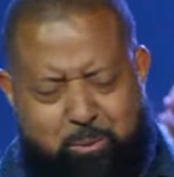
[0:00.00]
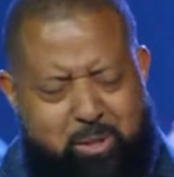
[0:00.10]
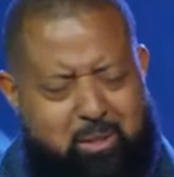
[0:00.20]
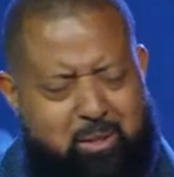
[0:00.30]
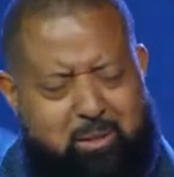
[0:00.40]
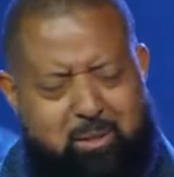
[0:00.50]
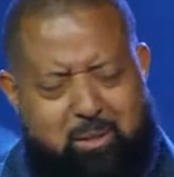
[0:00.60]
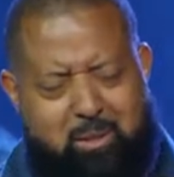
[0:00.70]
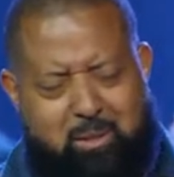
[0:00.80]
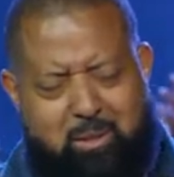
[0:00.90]
as we just
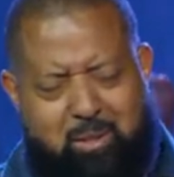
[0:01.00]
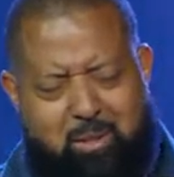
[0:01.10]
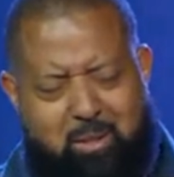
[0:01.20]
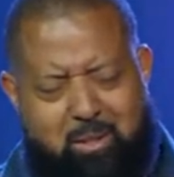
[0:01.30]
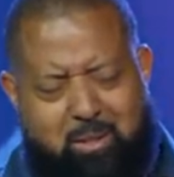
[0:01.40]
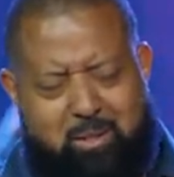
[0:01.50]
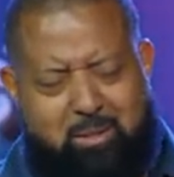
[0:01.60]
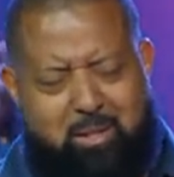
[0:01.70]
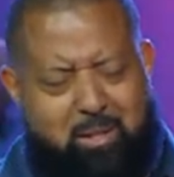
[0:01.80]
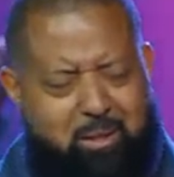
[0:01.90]

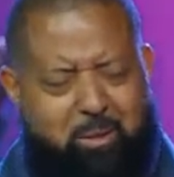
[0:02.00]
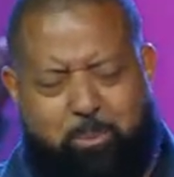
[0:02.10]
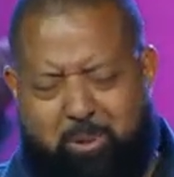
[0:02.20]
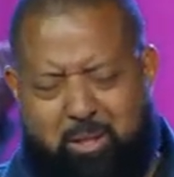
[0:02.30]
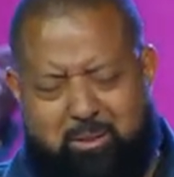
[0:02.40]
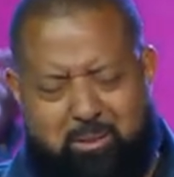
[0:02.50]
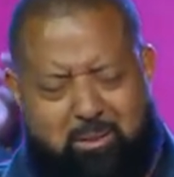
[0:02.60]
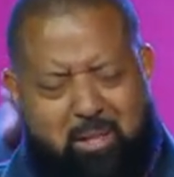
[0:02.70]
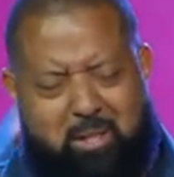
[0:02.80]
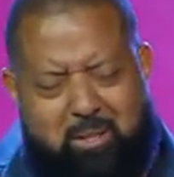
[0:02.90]
sit in your
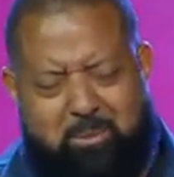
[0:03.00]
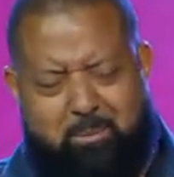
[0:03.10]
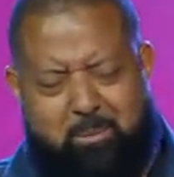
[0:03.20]
presence, God.